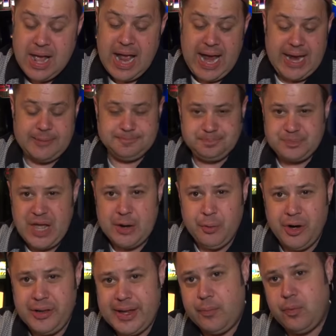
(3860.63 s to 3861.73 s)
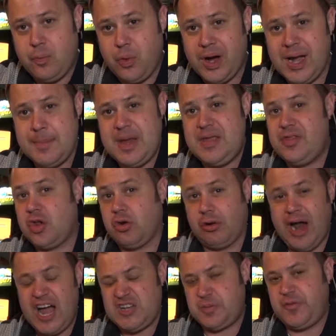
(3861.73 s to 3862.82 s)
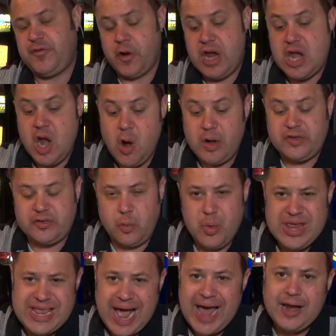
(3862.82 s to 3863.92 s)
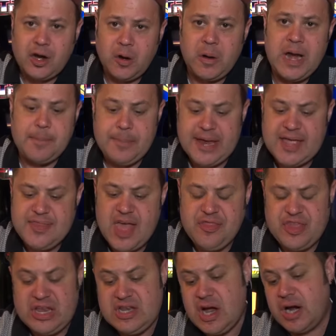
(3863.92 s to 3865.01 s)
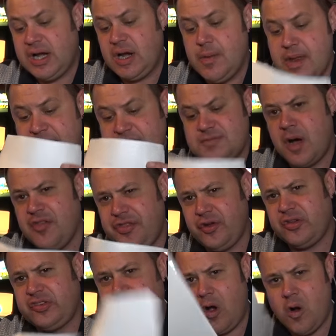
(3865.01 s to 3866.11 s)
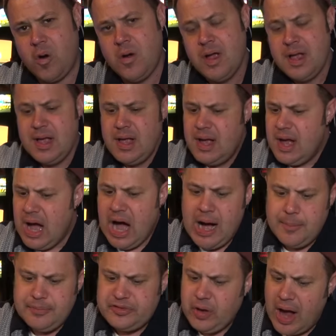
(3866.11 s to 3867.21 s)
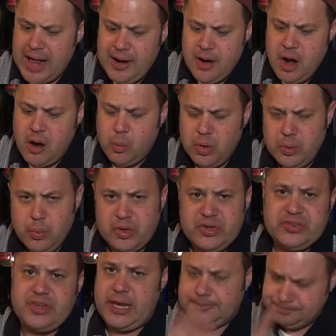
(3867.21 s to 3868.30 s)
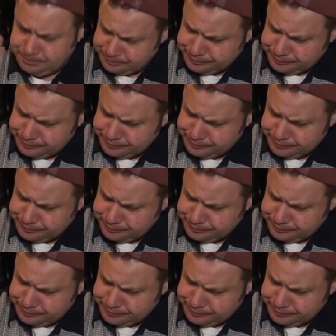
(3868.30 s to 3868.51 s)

And, and really, we're going to be in the garage before you know it. So we got to hurry up and get that thing done here in the next month or so. Um, so I don't know. We'll, we'll see.